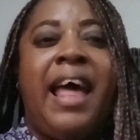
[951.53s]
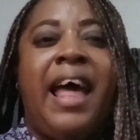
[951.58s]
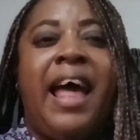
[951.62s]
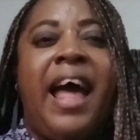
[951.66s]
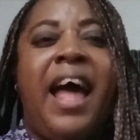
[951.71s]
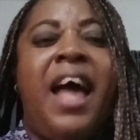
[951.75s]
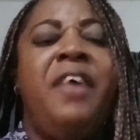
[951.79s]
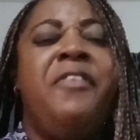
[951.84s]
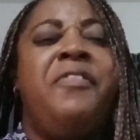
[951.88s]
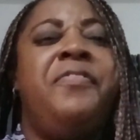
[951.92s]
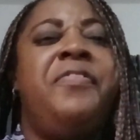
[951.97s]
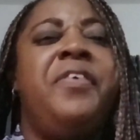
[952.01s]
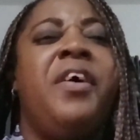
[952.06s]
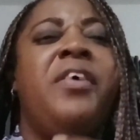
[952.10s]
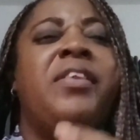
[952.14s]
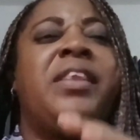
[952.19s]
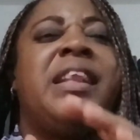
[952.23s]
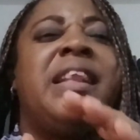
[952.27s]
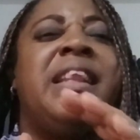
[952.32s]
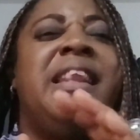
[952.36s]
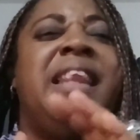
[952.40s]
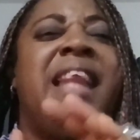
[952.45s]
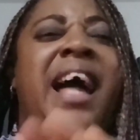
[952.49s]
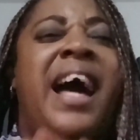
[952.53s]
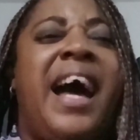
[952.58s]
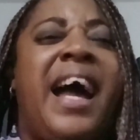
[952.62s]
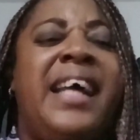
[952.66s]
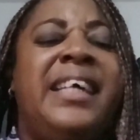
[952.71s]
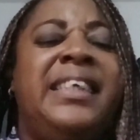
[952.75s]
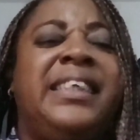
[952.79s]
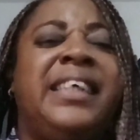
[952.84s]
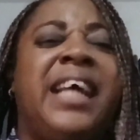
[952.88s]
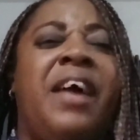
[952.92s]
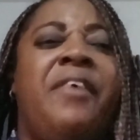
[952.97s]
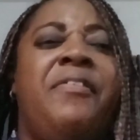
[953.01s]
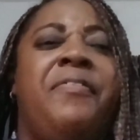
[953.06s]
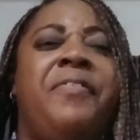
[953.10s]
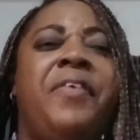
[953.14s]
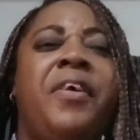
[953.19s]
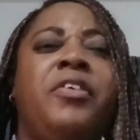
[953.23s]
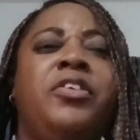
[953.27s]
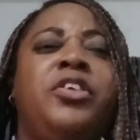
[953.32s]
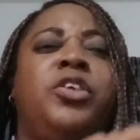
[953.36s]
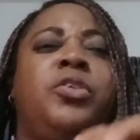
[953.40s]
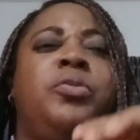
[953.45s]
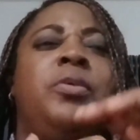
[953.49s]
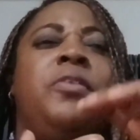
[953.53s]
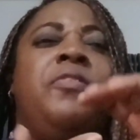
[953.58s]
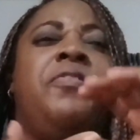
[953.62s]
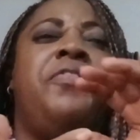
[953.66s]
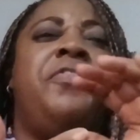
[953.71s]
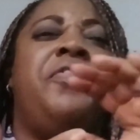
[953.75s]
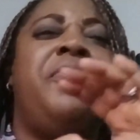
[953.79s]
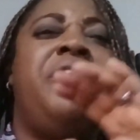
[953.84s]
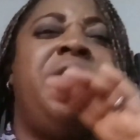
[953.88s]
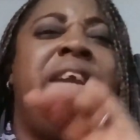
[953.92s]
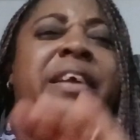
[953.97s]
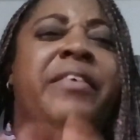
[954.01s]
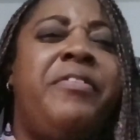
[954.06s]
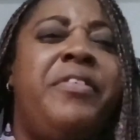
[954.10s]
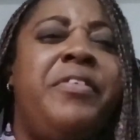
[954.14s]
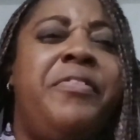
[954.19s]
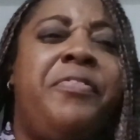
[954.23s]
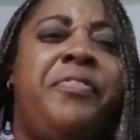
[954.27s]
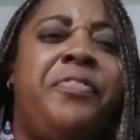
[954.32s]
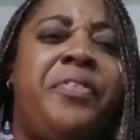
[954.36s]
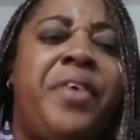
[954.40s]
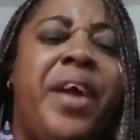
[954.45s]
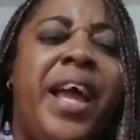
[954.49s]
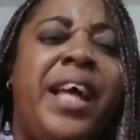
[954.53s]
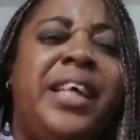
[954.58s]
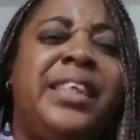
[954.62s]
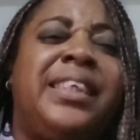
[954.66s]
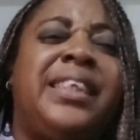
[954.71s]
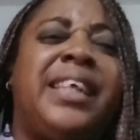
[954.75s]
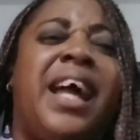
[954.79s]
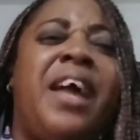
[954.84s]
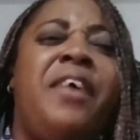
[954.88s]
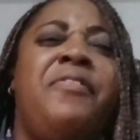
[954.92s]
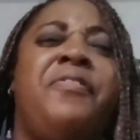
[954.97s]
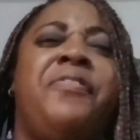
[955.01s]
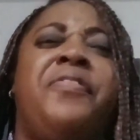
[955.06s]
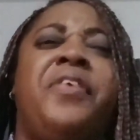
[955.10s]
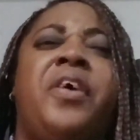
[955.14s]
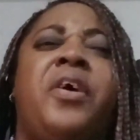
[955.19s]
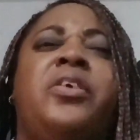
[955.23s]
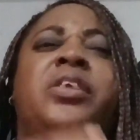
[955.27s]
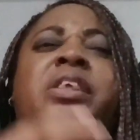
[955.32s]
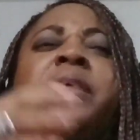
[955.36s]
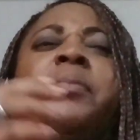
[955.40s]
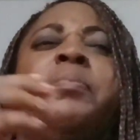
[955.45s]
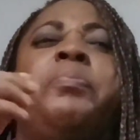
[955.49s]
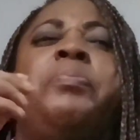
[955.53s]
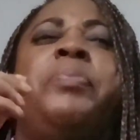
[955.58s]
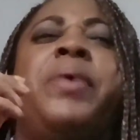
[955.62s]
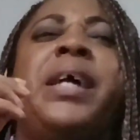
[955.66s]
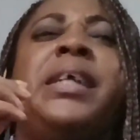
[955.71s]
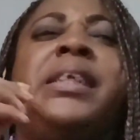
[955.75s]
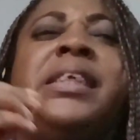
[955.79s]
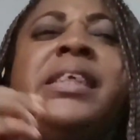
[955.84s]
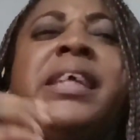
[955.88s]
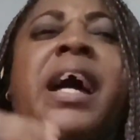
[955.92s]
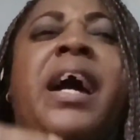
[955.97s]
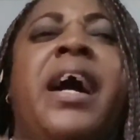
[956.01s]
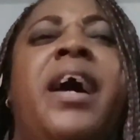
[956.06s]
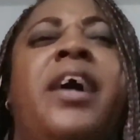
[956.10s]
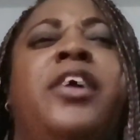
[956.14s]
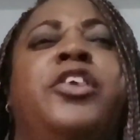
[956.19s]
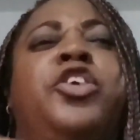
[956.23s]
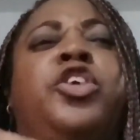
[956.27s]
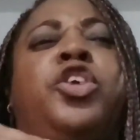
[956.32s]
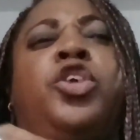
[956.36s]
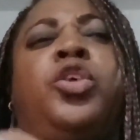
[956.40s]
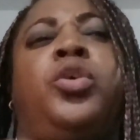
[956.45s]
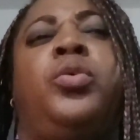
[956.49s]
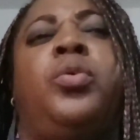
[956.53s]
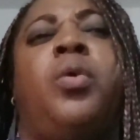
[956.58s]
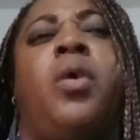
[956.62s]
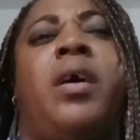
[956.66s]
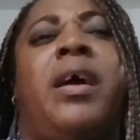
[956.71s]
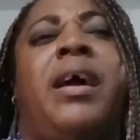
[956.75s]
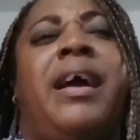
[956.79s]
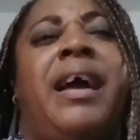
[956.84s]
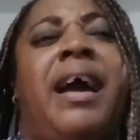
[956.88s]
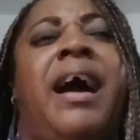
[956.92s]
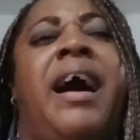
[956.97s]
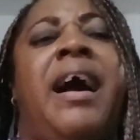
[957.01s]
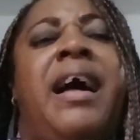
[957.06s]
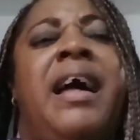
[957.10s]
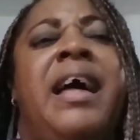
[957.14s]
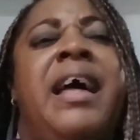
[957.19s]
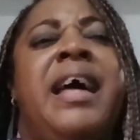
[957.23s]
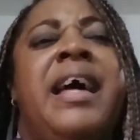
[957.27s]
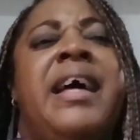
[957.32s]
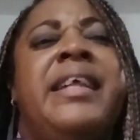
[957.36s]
I felt light, I felt refreshed, I felt better and stronger.